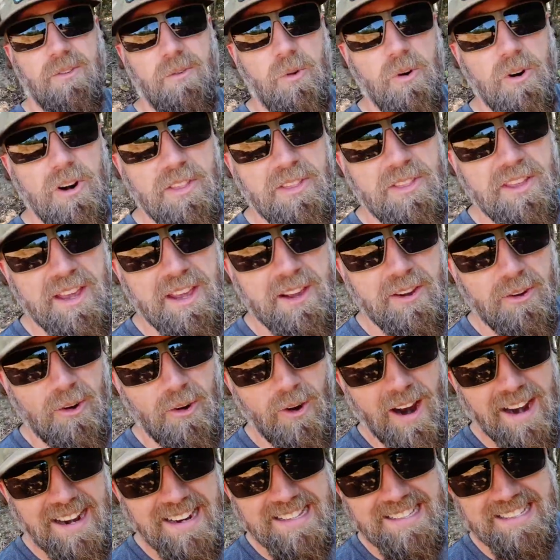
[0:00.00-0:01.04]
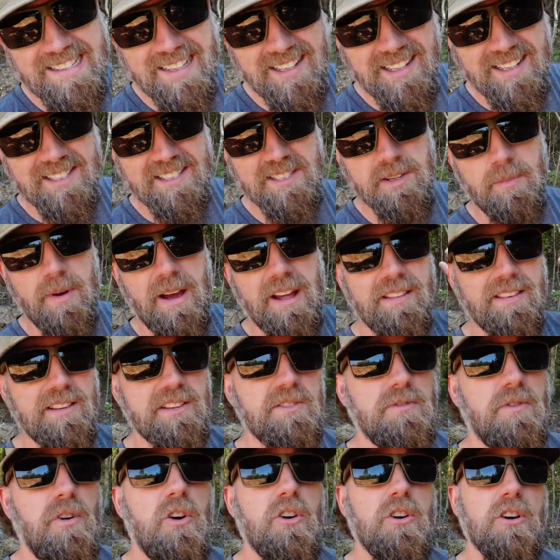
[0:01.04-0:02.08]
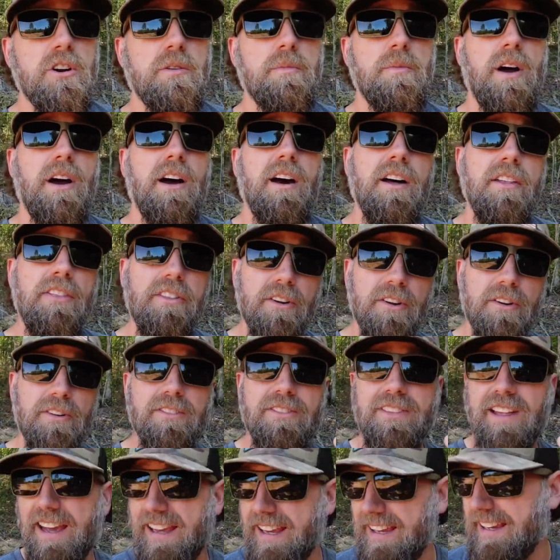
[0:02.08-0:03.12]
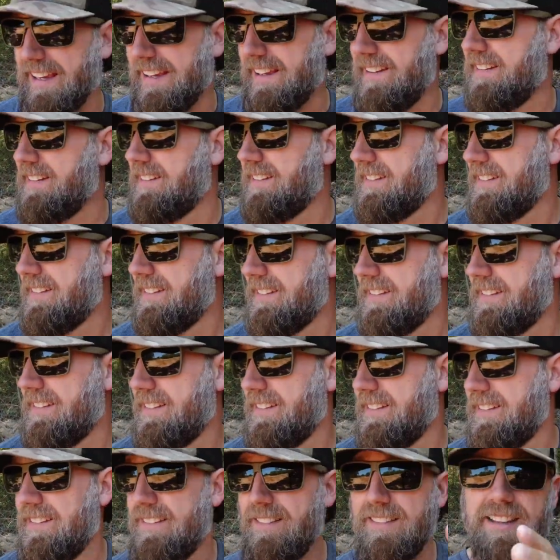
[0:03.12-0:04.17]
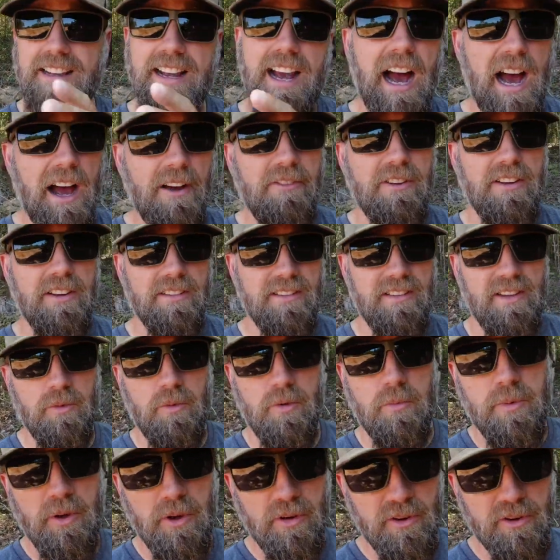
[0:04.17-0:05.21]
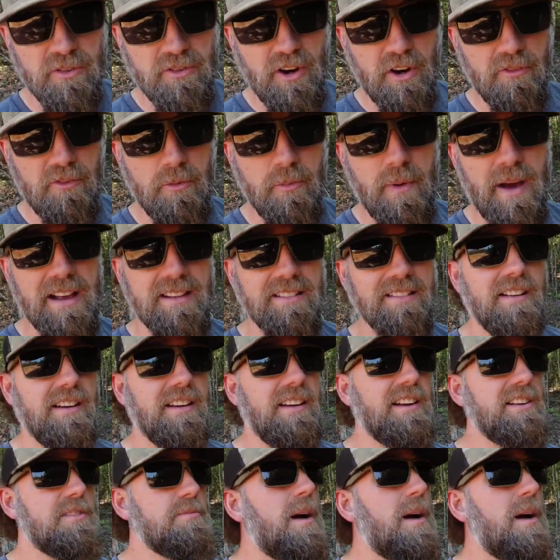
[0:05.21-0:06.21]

One of the greatest things about this farm, other than the obvious that we're building a trophy bass lake,